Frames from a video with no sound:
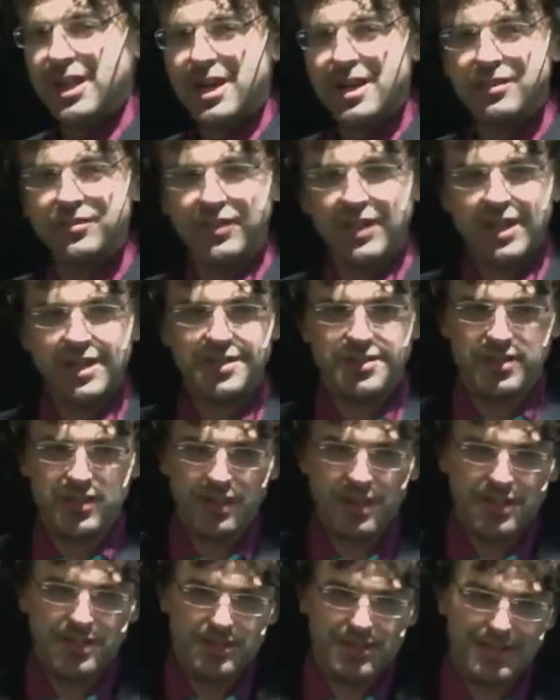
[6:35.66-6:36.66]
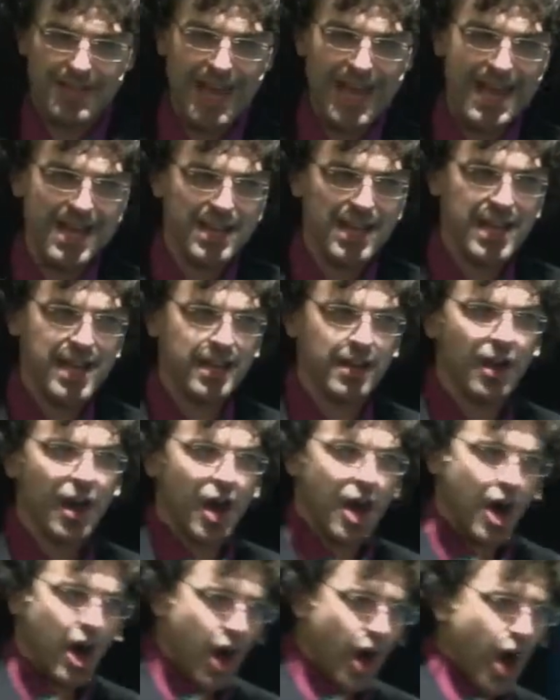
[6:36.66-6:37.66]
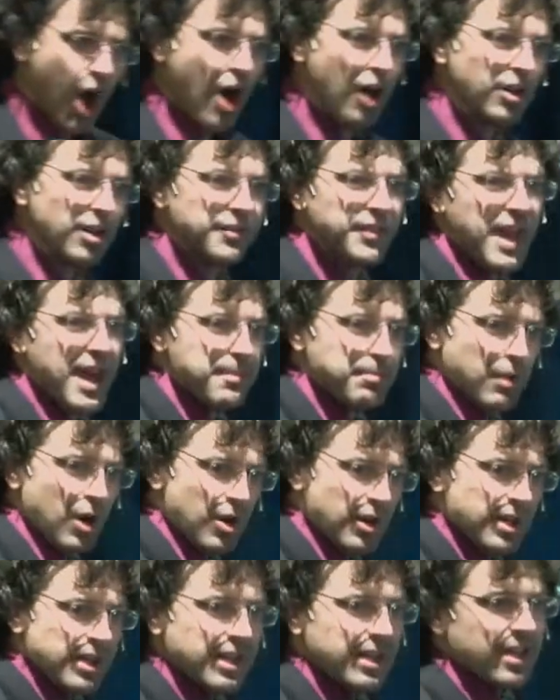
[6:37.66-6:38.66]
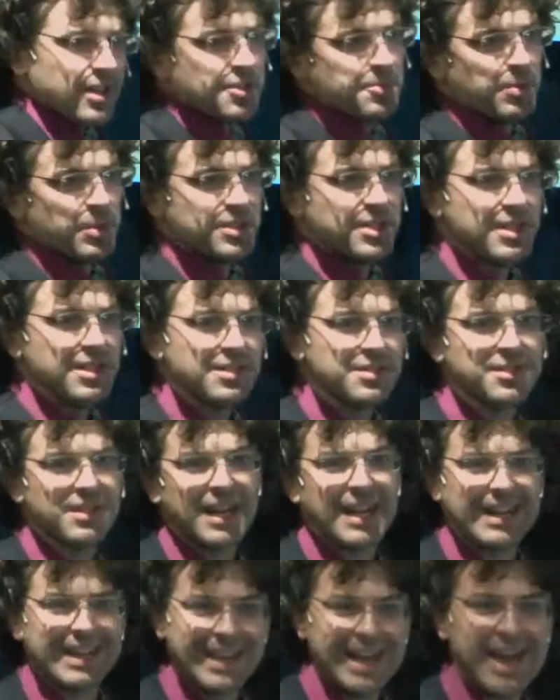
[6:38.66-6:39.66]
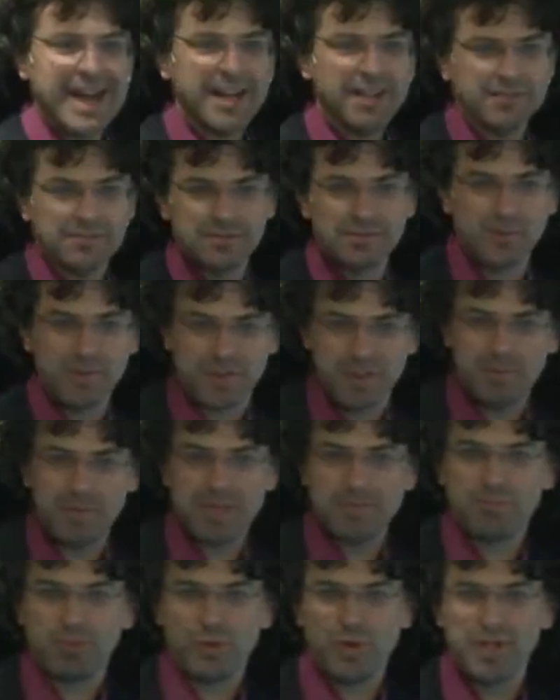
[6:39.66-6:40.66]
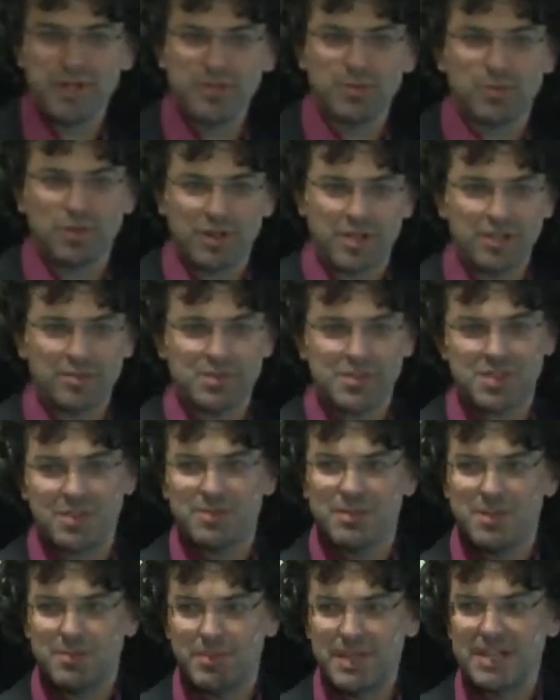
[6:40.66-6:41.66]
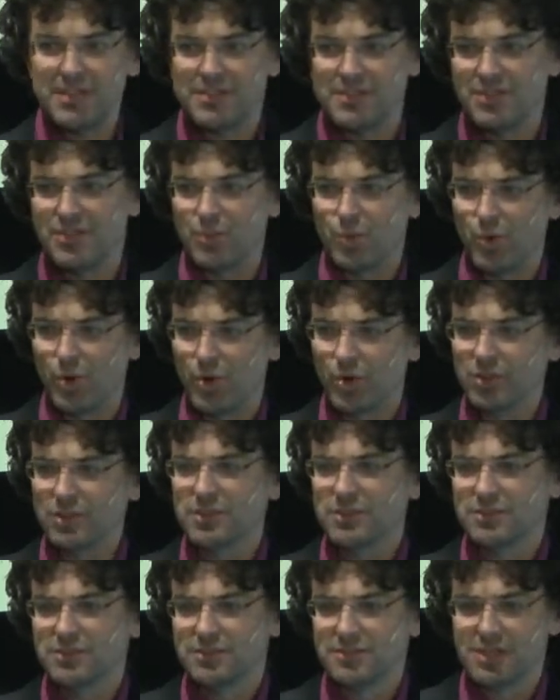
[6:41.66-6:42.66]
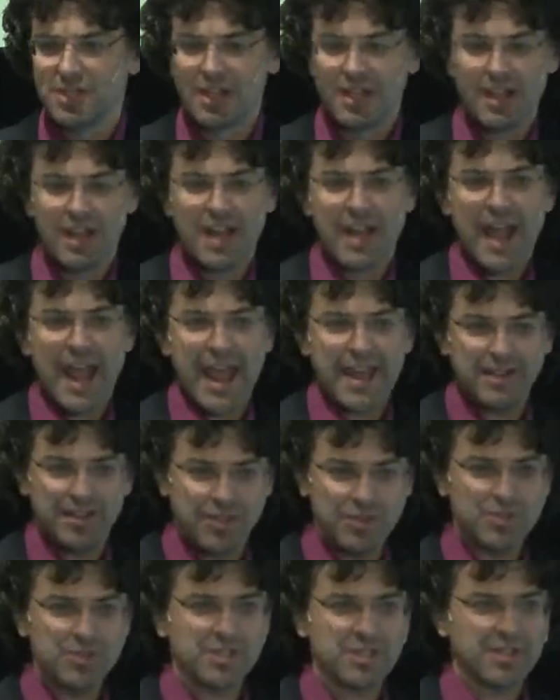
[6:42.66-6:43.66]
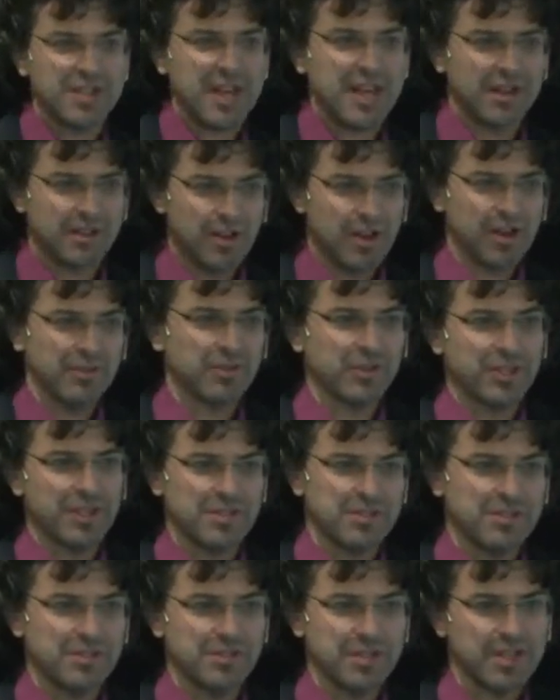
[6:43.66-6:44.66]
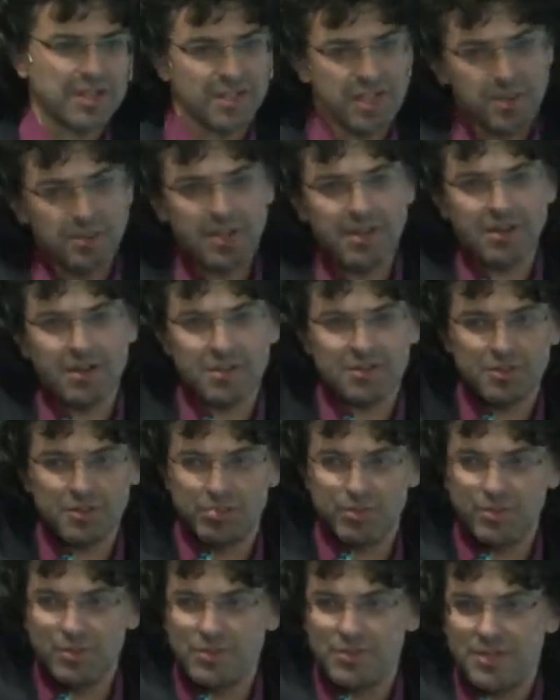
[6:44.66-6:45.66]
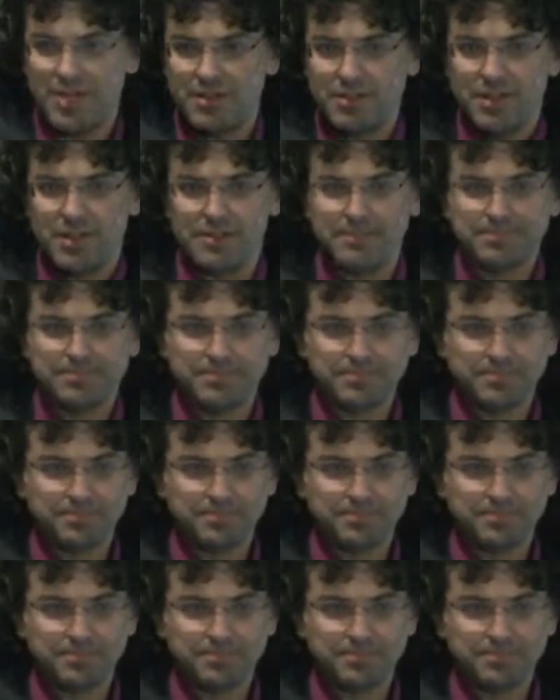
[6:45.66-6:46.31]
love is taking all of that marketing expertise that I got with the big boys, working with some of the biggest in the world, and using that and offering it to you guys. How many are entrepreneurs out here?